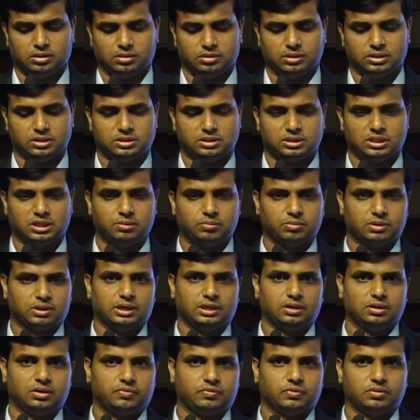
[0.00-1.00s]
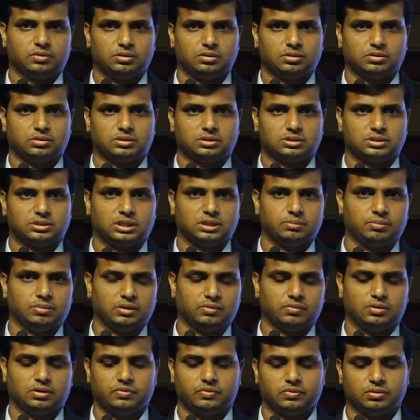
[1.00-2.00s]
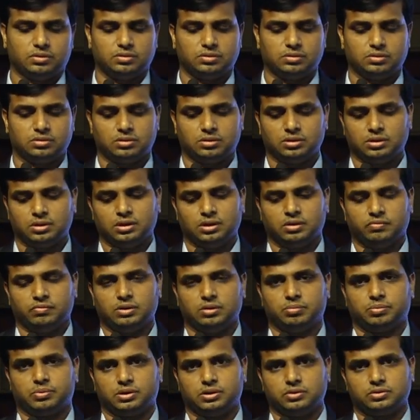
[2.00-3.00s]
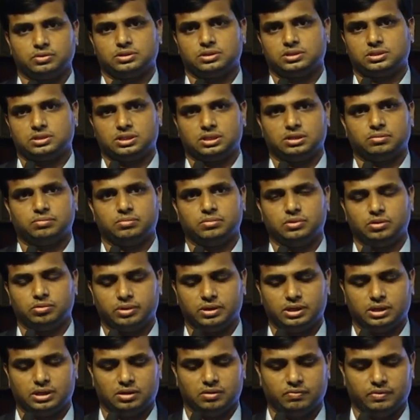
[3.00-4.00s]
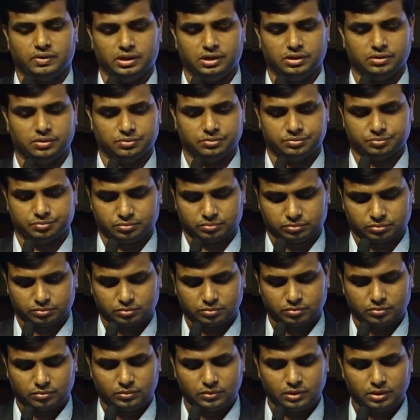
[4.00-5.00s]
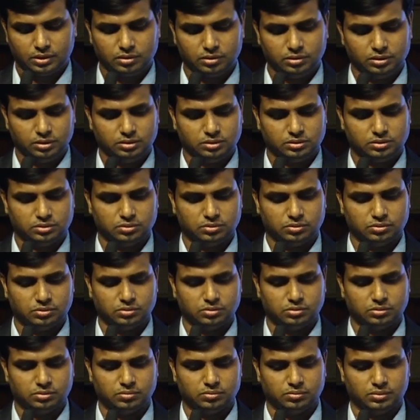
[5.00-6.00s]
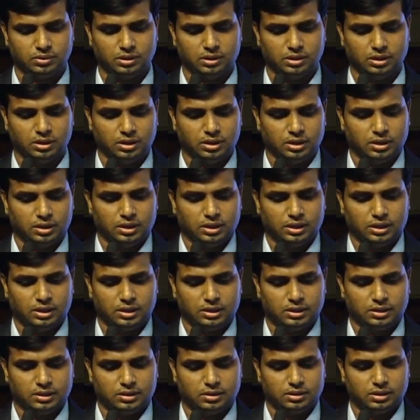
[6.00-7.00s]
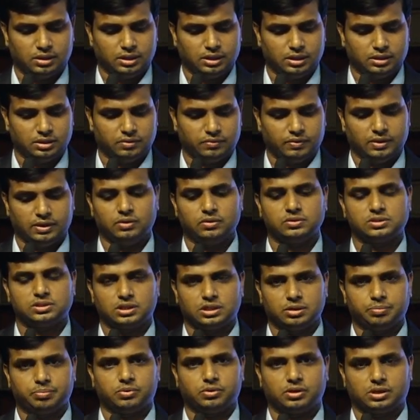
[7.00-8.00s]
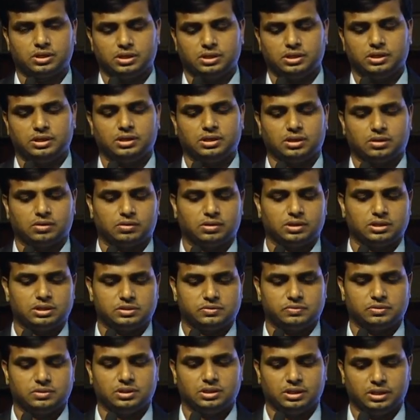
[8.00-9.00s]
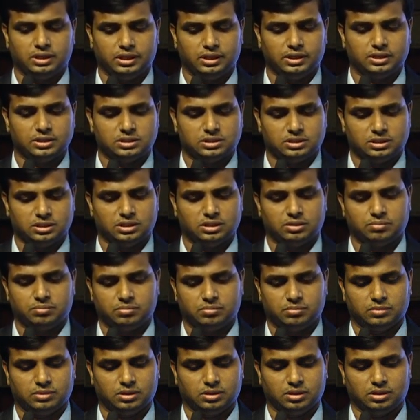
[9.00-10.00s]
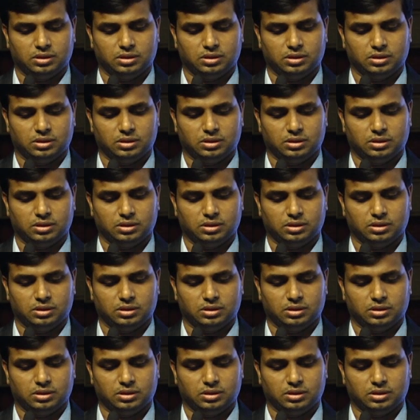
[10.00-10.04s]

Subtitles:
The same kind of odor, same level of odor, will produce the same numerical value. So, and the values are reported in accordance with the ASTM